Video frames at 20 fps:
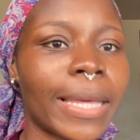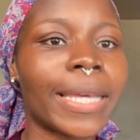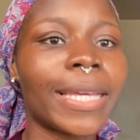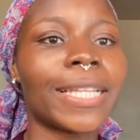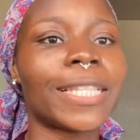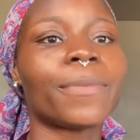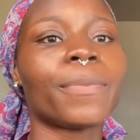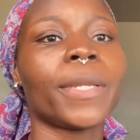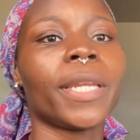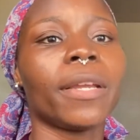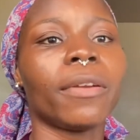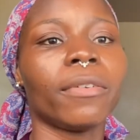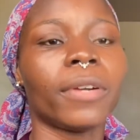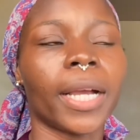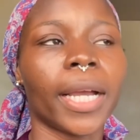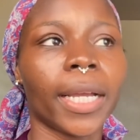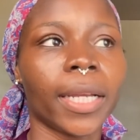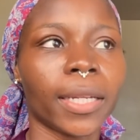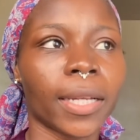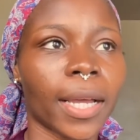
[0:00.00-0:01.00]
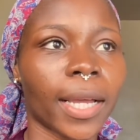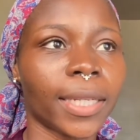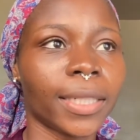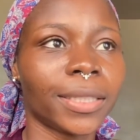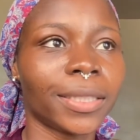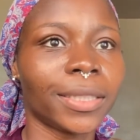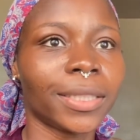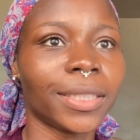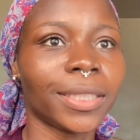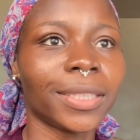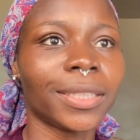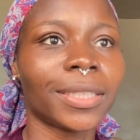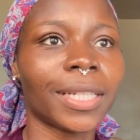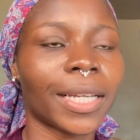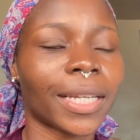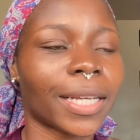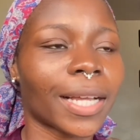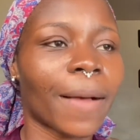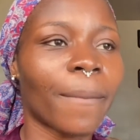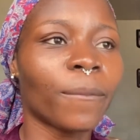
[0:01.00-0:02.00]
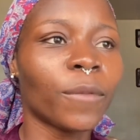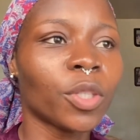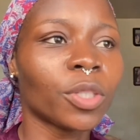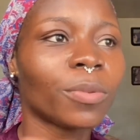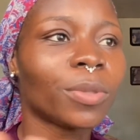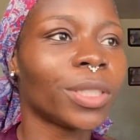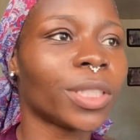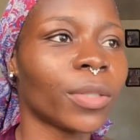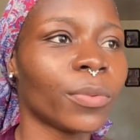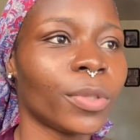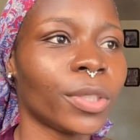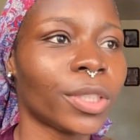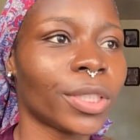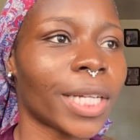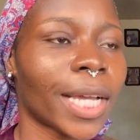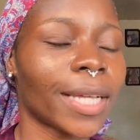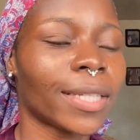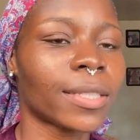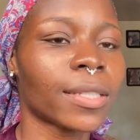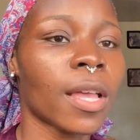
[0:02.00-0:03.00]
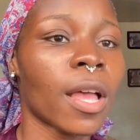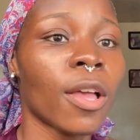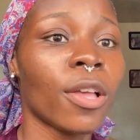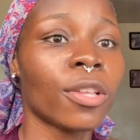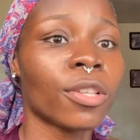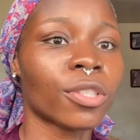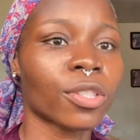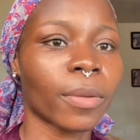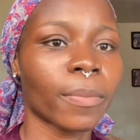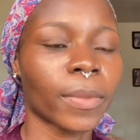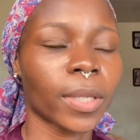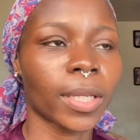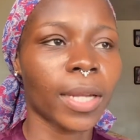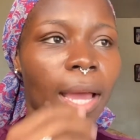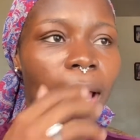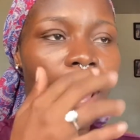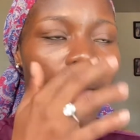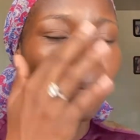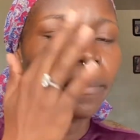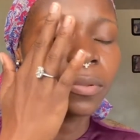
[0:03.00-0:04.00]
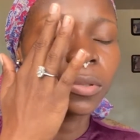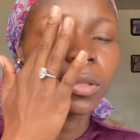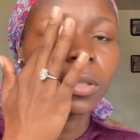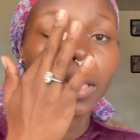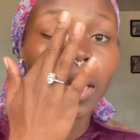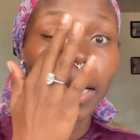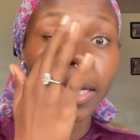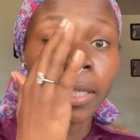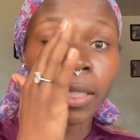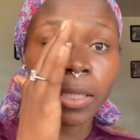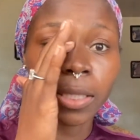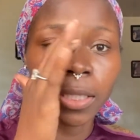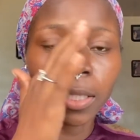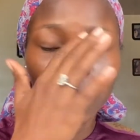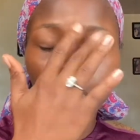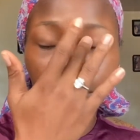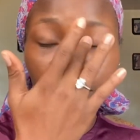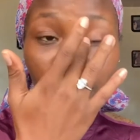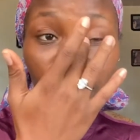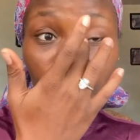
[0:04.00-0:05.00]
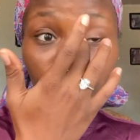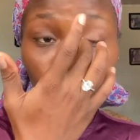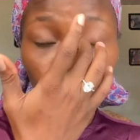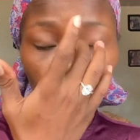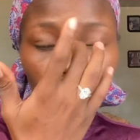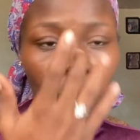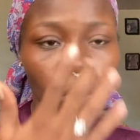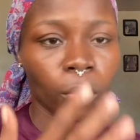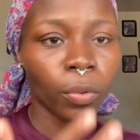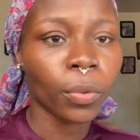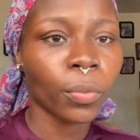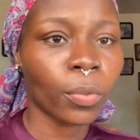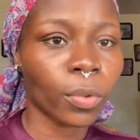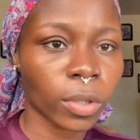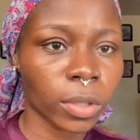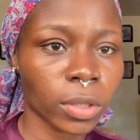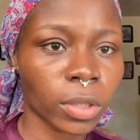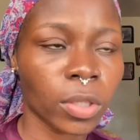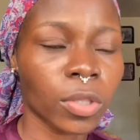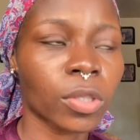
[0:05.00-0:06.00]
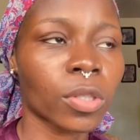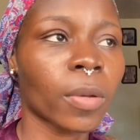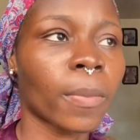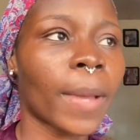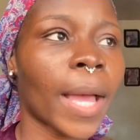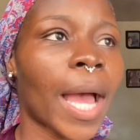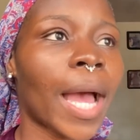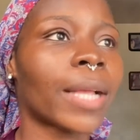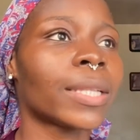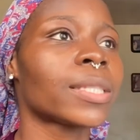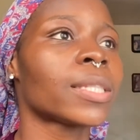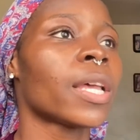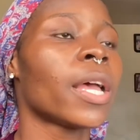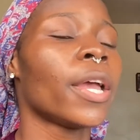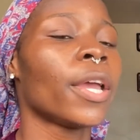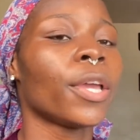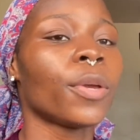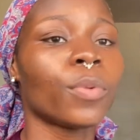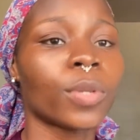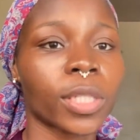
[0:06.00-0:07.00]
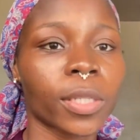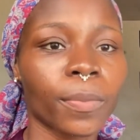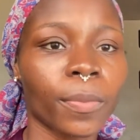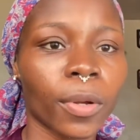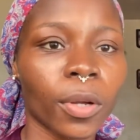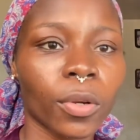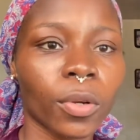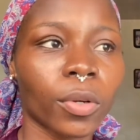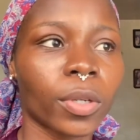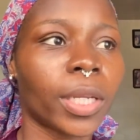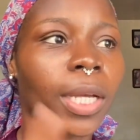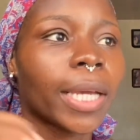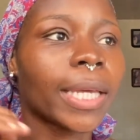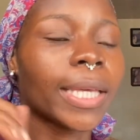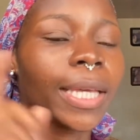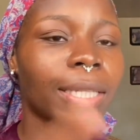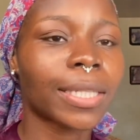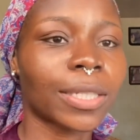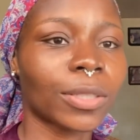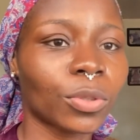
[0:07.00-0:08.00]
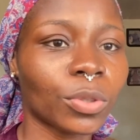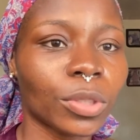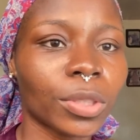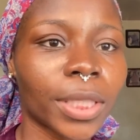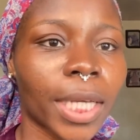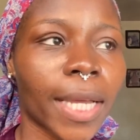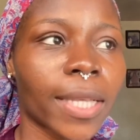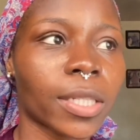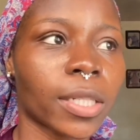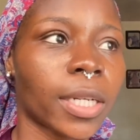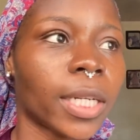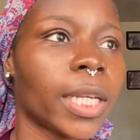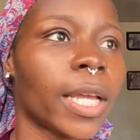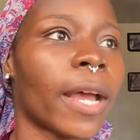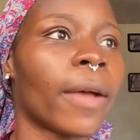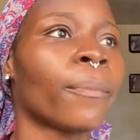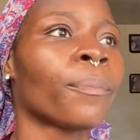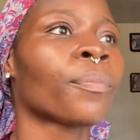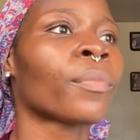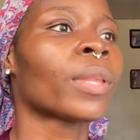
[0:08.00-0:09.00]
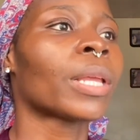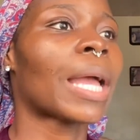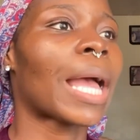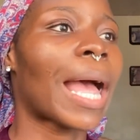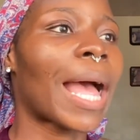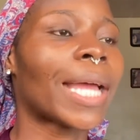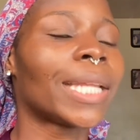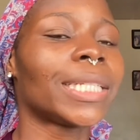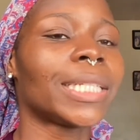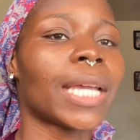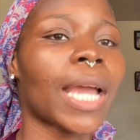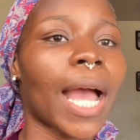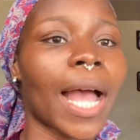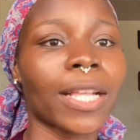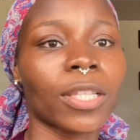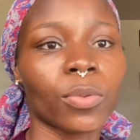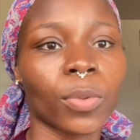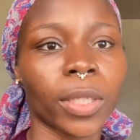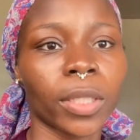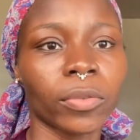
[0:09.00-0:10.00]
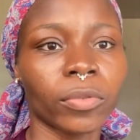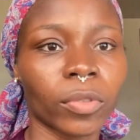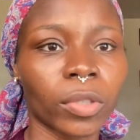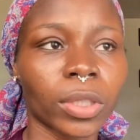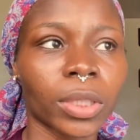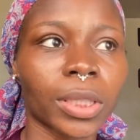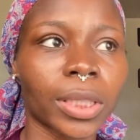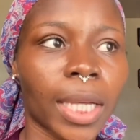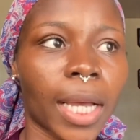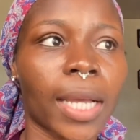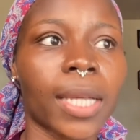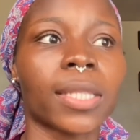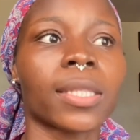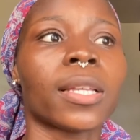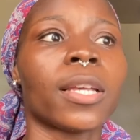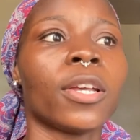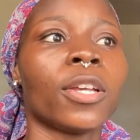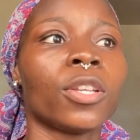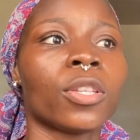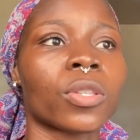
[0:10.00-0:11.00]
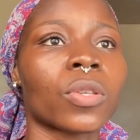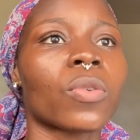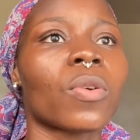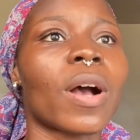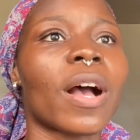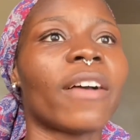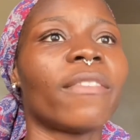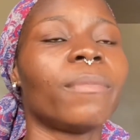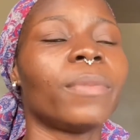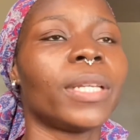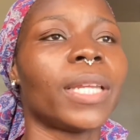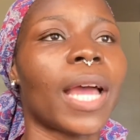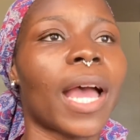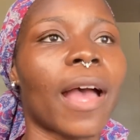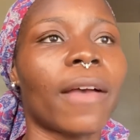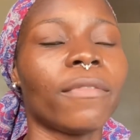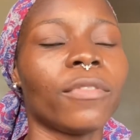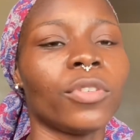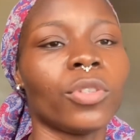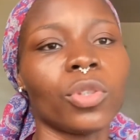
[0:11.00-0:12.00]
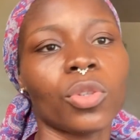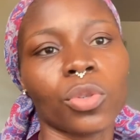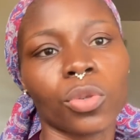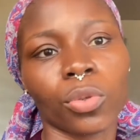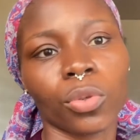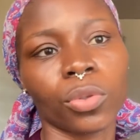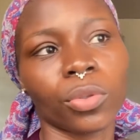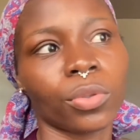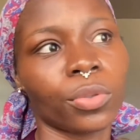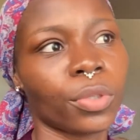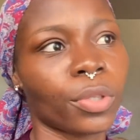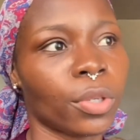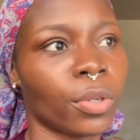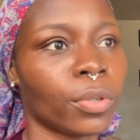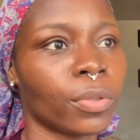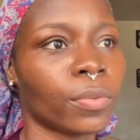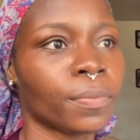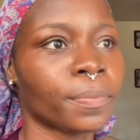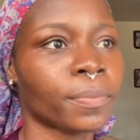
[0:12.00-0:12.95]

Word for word: it's been a ride. I did, like, I'm going to be sharing with you guys something that happened. I delivered or we worked on some hats. It was a bulk order. Yes, I told you guys earlier. And the hats were the wrong size. So I've been having to, you know,